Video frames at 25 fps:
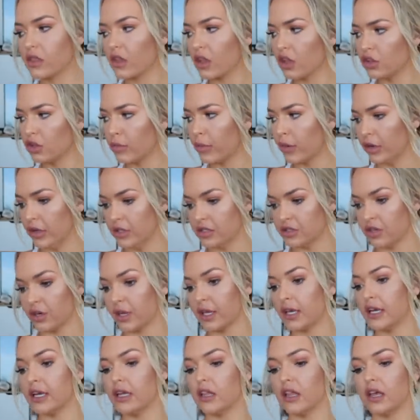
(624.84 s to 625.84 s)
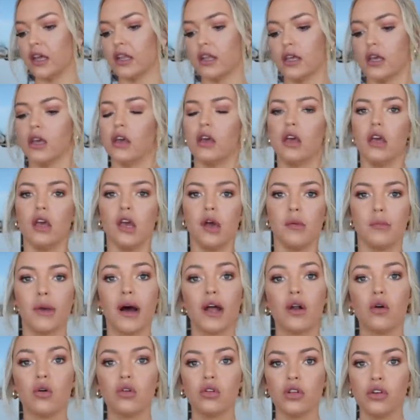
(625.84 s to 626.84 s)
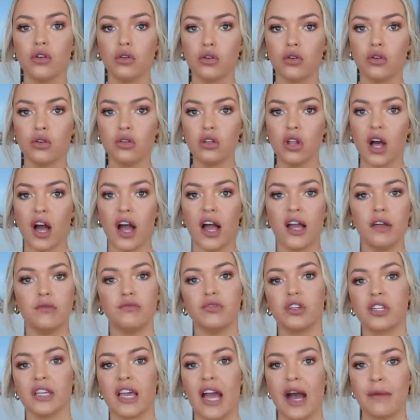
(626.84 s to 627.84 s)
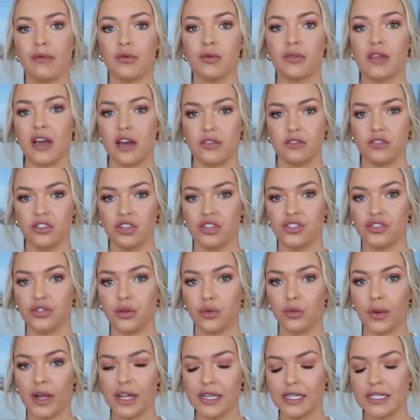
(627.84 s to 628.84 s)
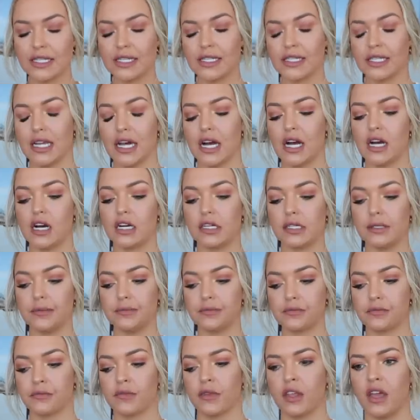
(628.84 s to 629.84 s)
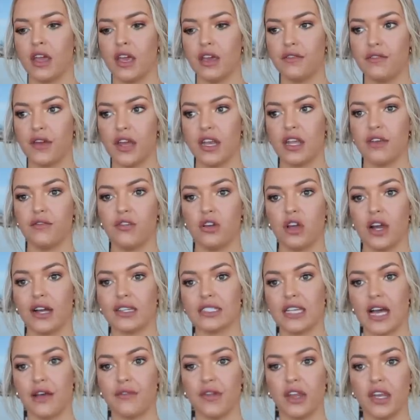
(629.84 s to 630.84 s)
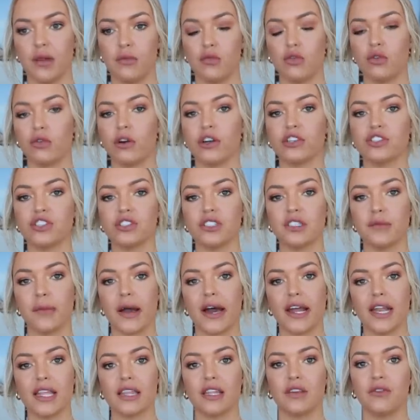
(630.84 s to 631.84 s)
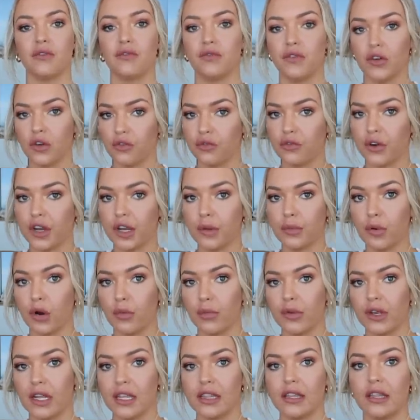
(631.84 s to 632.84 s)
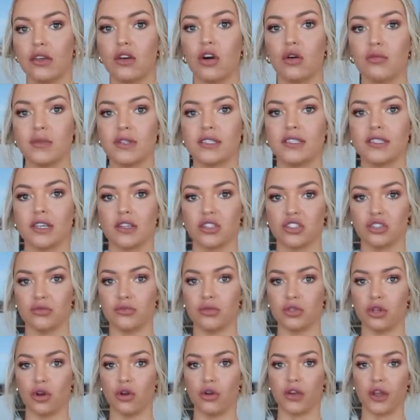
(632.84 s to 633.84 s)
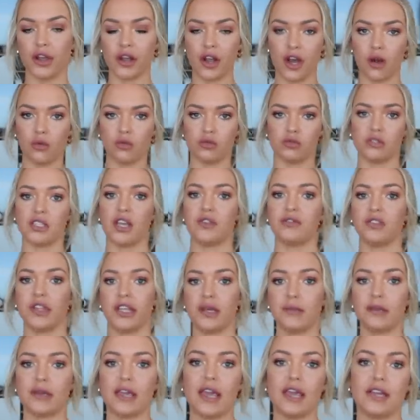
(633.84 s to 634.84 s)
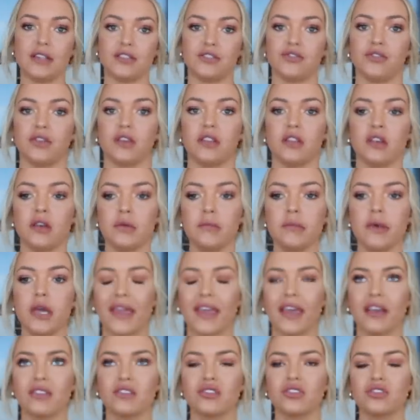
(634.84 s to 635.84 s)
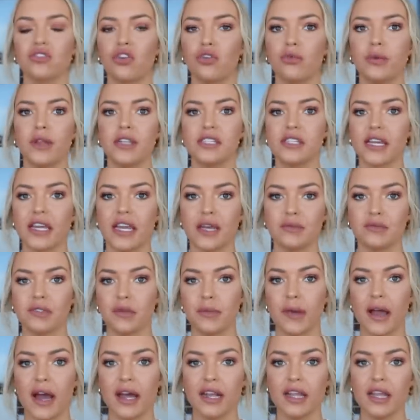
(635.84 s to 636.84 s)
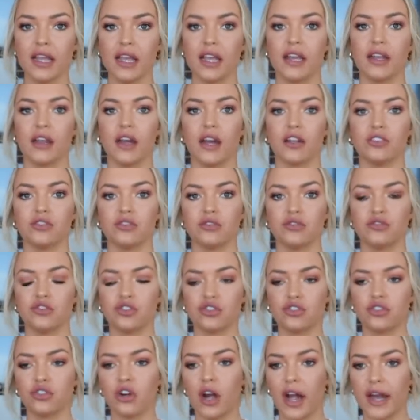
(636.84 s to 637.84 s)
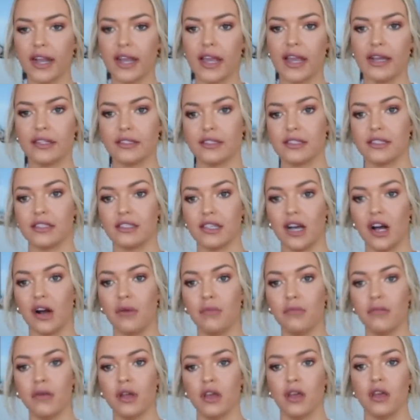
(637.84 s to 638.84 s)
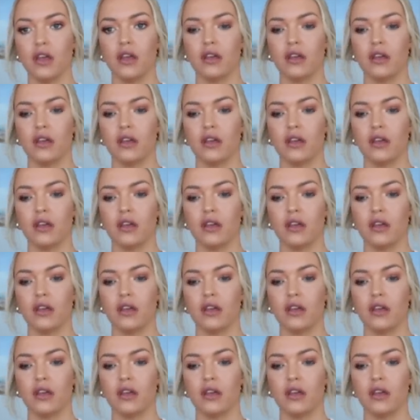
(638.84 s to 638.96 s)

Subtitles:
your body's gotta heal it. But all in all, I'm really happy with how the surgery went. If any of you guys have any more questions about it, then feel free to pop it in the comments section below and I will definitely be answering them. I get so many DMs about it and I try to answer some,